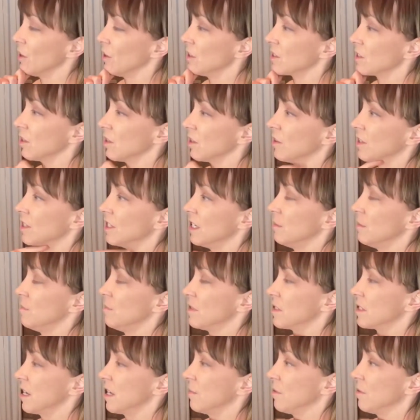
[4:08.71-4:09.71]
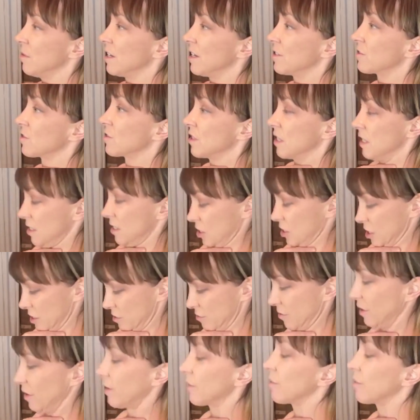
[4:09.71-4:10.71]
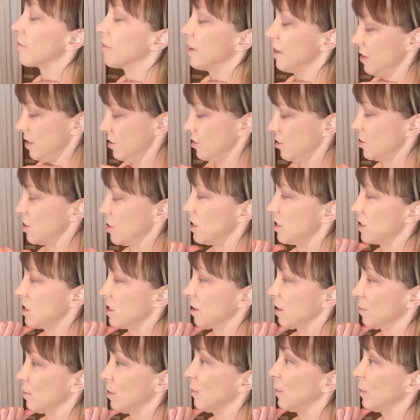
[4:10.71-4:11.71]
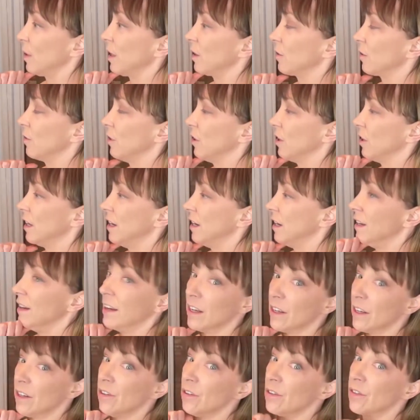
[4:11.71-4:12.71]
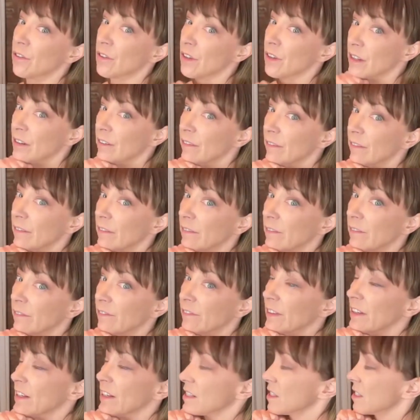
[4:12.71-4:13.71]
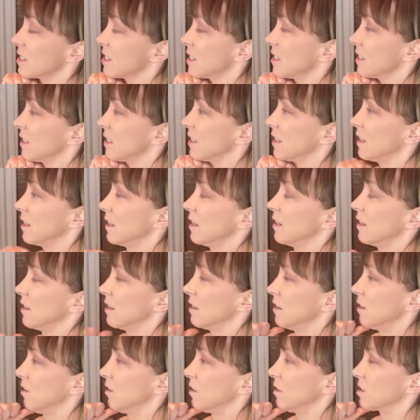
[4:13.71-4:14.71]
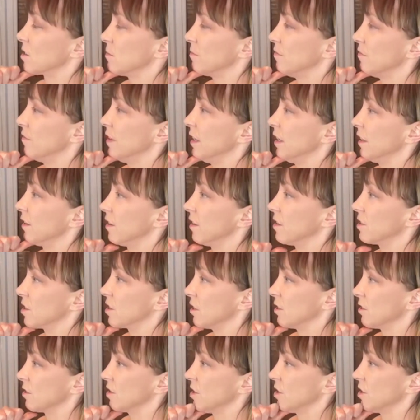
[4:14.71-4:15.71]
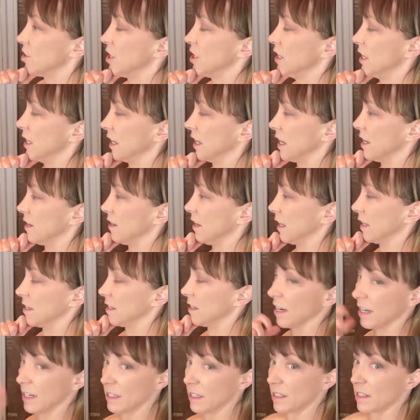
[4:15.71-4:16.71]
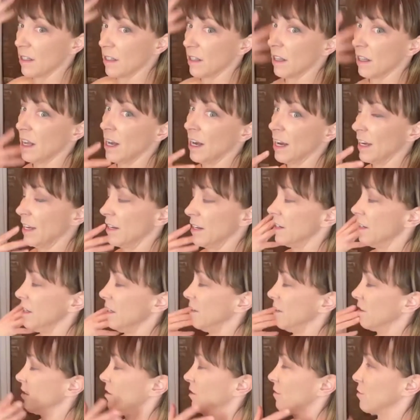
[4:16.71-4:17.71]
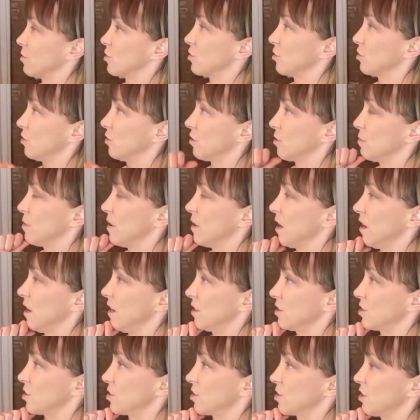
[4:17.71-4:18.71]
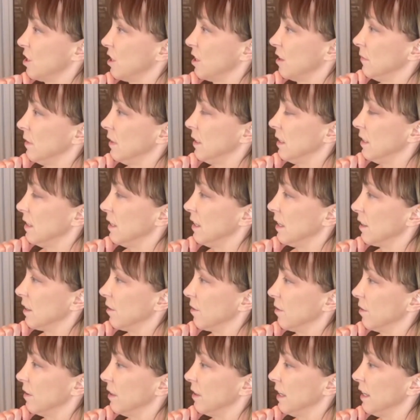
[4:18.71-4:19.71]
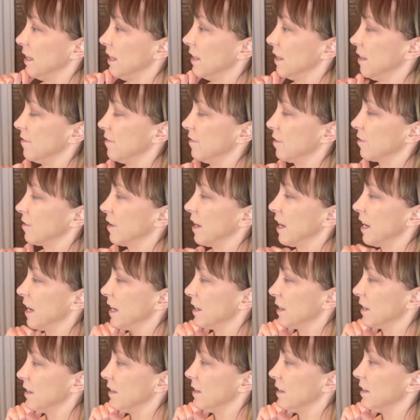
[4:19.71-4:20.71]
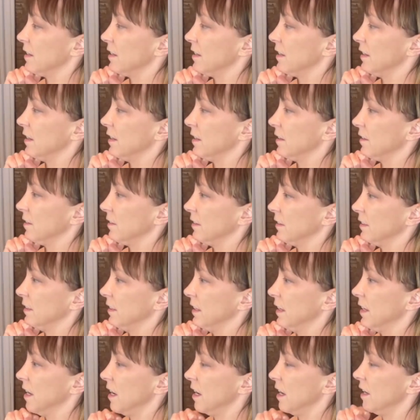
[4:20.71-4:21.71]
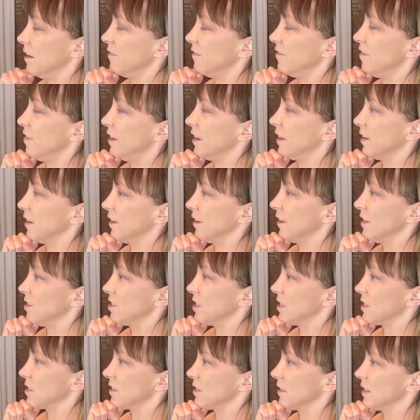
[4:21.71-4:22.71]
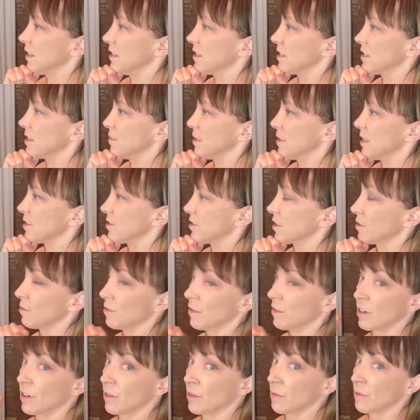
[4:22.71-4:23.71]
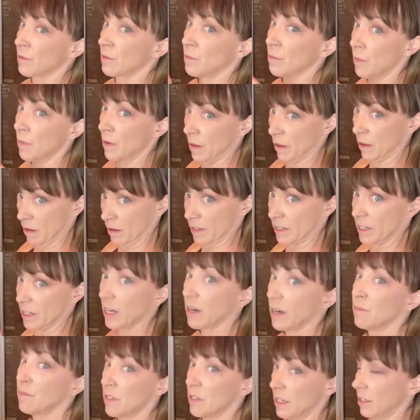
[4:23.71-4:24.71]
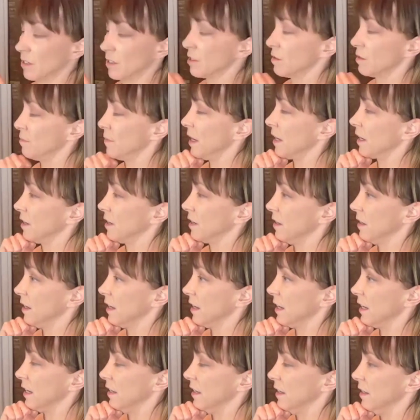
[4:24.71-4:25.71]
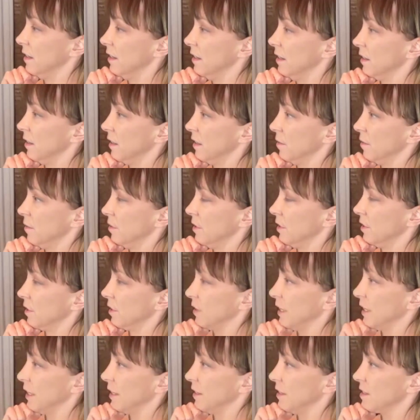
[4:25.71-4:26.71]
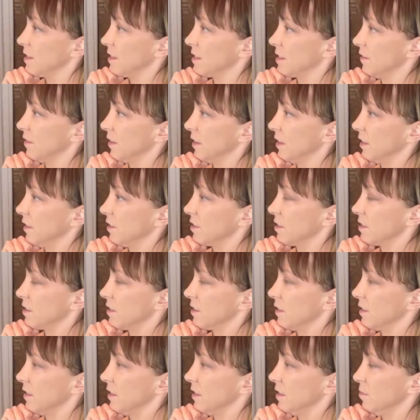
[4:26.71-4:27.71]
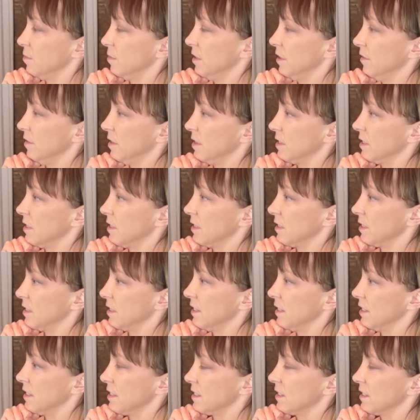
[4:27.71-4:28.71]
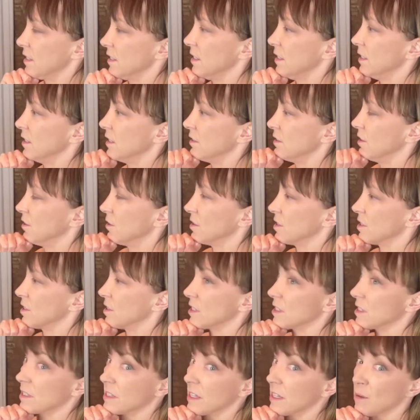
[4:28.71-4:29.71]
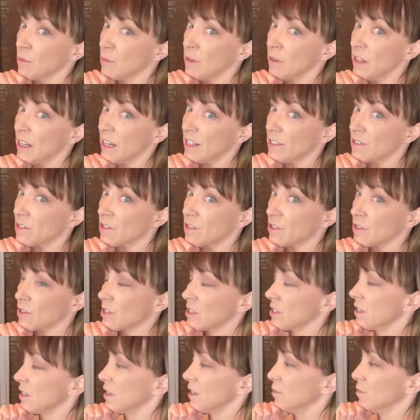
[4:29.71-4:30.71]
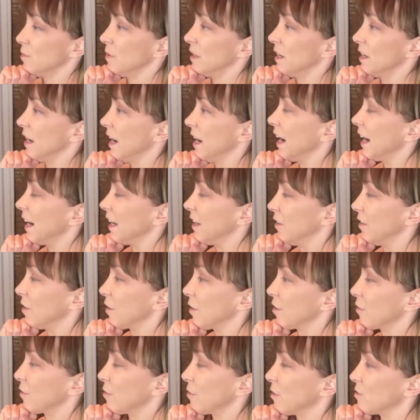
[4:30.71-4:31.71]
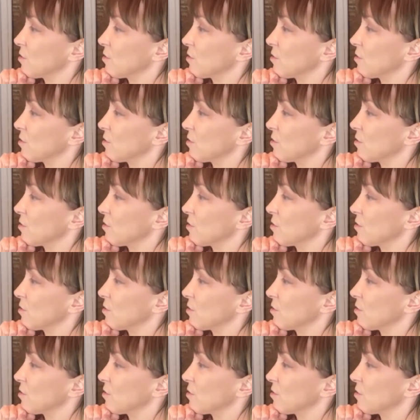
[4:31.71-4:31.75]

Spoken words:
So the deep stabilizers, they generally create this chin tuck, but we could use a fist or some fingers under the chin, again, like nice aligned ear over shoulder posture, and then create, if your hand can handle it, a very gentle isometric where you're attempting to make a nod, but your hand is giving just a little bit of resistance. Notice the stabilizers behind the throat.